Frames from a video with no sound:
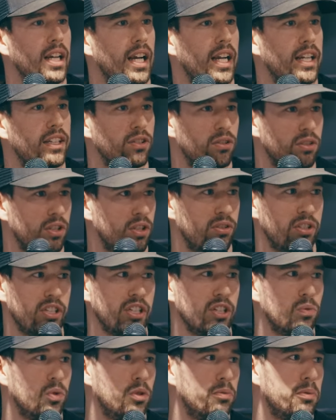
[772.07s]
and don't go
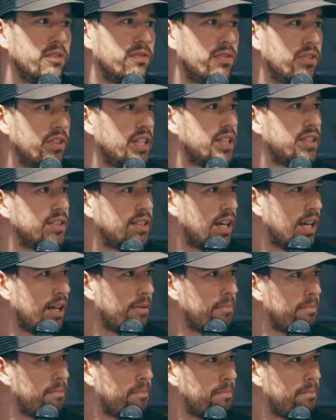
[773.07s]
near a woman for this
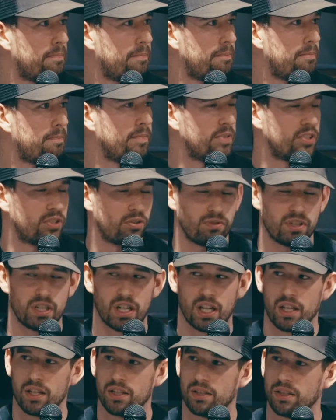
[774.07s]
time. It's 3
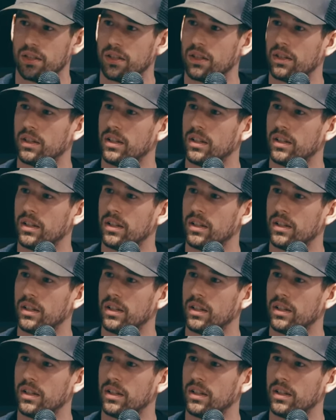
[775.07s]
days.